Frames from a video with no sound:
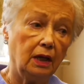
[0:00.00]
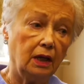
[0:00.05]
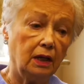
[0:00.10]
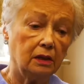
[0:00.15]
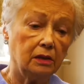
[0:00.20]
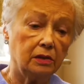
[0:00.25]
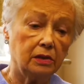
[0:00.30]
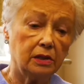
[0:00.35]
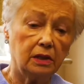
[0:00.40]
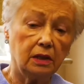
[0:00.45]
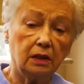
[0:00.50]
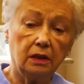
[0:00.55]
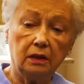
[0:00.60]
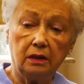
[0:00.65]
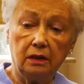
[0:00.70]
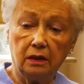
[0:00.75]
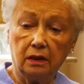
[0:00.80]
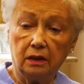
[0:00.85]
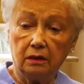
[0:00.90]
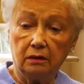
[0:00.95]
and said,
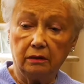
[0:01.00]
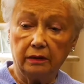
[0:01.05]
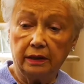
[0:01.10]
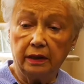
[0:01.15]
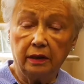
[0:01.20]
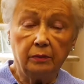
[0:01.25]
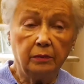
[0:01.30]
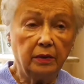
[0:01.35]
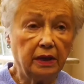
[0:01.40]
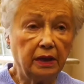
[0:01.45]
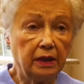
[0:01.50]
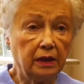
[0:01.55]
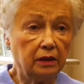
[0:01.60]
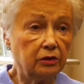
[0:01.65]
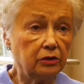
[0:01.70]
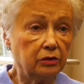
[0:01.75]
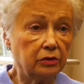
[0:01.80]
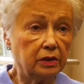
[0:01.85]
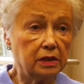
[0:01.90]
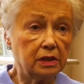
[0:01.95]
anybody
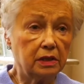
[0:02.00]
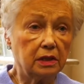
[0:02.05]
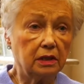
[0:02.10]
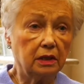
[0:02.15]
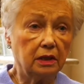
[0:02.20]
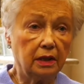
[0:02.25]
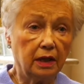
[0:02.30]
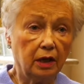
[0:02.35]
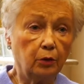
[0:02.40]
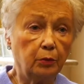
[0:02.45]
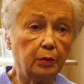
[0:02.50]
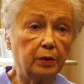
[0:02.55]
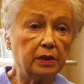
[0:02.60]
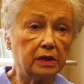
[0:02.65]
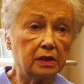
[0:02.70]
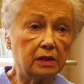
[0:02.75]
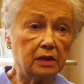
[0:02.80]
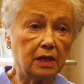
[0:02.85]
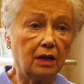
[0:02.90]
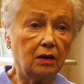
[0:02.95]
interested in helping
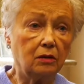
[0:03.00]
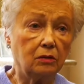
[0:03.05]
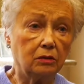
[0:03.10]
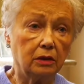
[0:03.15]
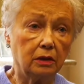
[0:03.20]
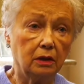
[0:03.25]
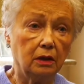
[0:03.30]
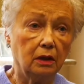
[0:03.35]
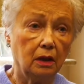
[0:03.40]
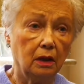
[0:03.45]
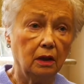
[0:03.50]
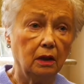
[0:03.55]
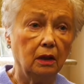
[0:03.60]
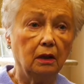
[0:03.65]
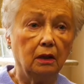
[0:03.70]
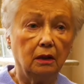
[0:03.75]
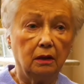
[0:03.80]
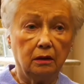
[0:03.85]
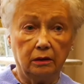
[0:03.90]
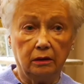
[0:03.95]
us out,
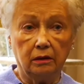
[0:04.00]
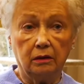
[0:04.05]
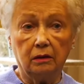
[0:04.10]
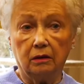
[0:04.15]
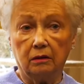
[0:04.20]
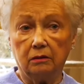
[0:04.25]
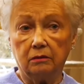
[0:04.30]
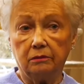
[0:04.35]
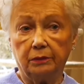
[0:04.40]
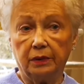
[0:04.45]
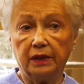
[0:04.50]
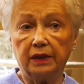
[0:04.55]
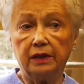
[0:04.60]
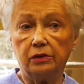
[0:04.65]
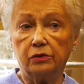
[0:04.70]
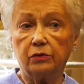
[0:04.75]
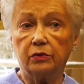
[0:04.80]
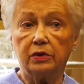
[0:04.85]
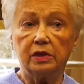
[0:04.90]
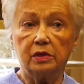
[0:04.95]
you know,
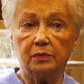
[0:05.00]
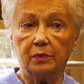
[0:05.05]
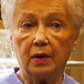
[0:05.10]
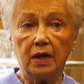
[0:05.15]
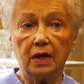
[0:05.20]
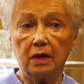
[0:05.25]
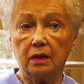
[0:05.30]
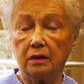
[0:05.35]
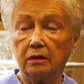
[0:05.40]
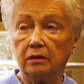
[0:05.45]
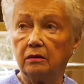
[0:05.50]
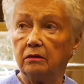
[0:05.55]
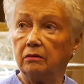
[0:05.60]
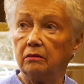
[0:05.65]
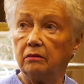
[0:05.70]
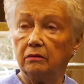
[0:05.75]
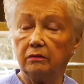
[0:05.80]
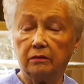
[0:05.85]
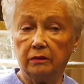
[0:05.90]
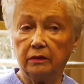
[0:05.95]
please respond. And,
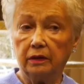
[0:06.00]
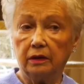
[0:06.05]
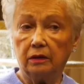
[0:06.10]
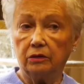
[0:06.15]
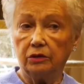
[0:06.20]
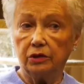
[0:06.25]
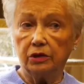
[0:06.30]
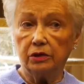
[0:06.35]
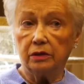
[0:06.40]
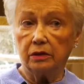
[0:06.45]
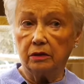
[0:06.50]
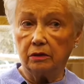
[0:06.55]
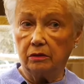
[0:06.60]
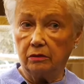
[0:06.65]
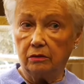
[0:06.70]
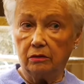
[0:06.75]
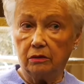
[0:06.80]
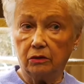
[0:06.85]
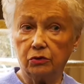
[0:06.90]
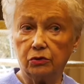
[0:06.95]
you know, just
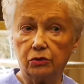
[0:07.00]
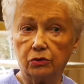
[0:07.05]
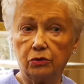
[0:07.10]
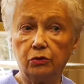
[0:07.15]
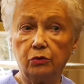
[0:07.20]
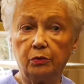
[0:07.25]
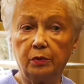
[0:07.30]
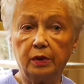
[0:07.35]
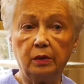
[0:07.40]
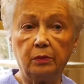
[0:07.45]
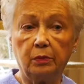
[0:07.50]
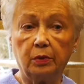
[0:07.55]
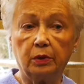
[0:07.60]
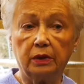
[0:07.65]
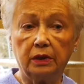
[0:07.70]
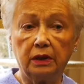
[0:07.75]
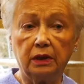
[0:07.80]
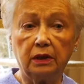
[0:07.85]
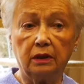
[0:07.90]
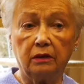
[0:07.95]
those 2 people
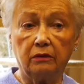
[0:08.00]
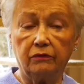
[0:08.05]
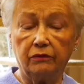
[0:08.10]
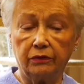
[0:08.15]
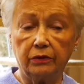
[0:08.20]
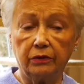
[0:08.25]
did at